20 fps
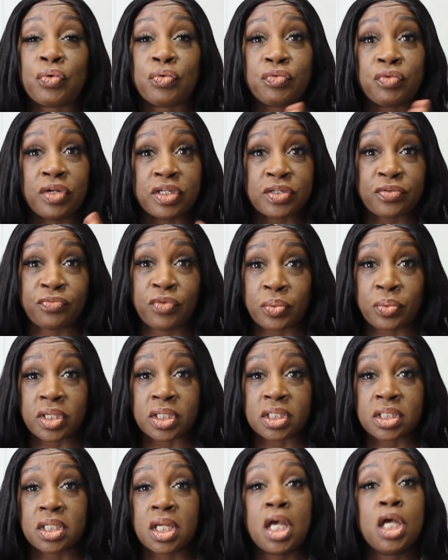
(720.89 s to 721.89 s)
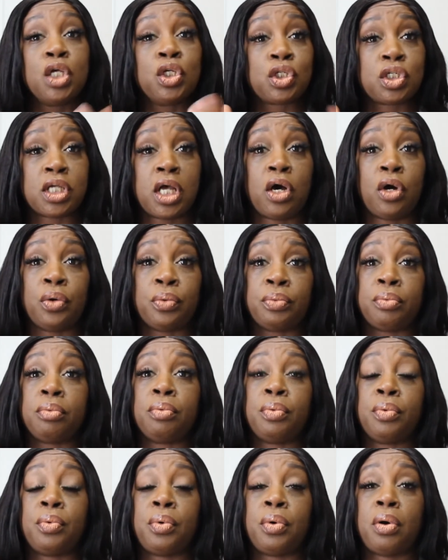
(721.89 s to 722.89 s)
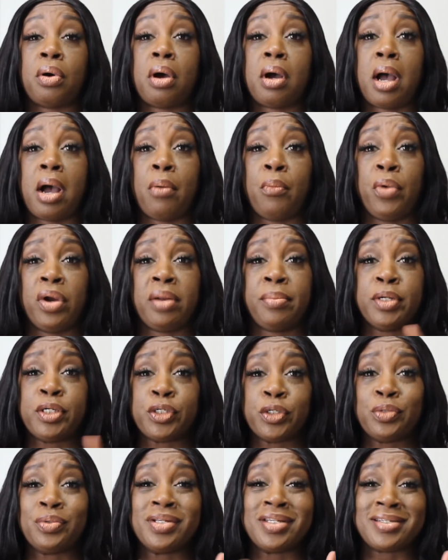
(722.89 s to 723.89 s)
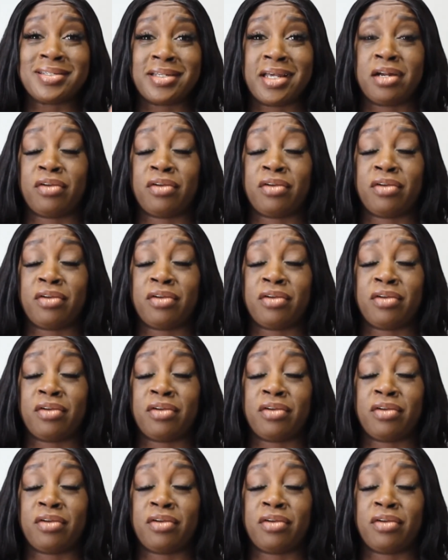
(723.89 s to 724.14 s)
Let's focus. So what I'm gonna do, instead